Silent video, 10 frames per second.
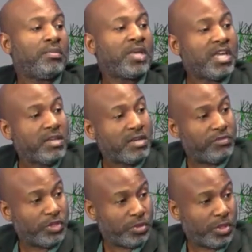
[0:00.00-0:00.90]

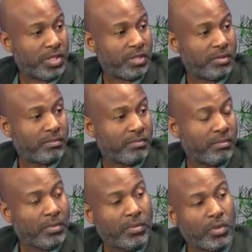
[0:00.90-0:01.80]
individually.
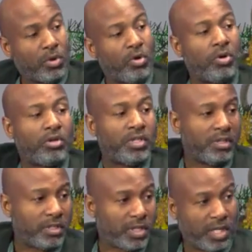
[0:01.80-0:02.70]
Now, all the
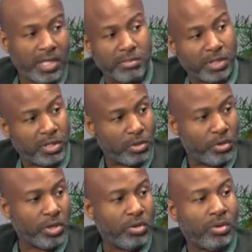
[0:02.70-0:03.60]
other games that are
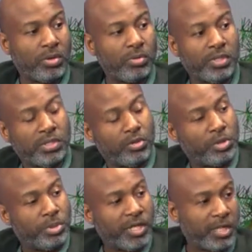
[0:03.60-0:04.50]
going on with, you know,
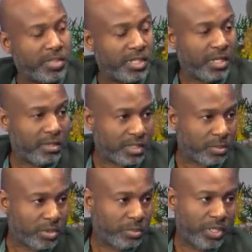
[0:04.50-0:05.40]
the PNM saying this
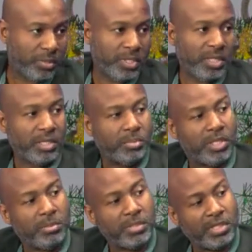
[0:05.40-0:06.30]
about the PDP and the
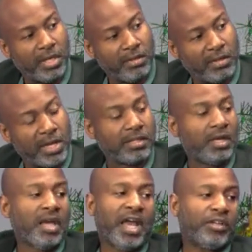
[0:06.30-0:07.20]
PDP saying that,
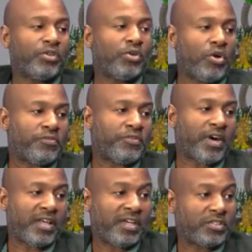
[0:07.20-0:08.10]
I don't know how
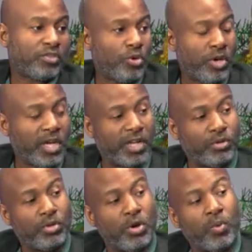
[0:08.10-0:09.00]
far that's going. I
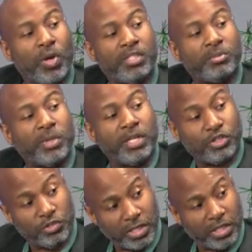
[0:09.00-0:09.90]
don't know how well it's
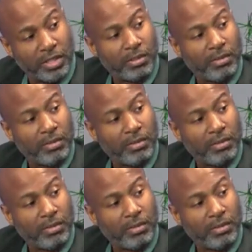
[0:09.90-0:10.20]
penetrating.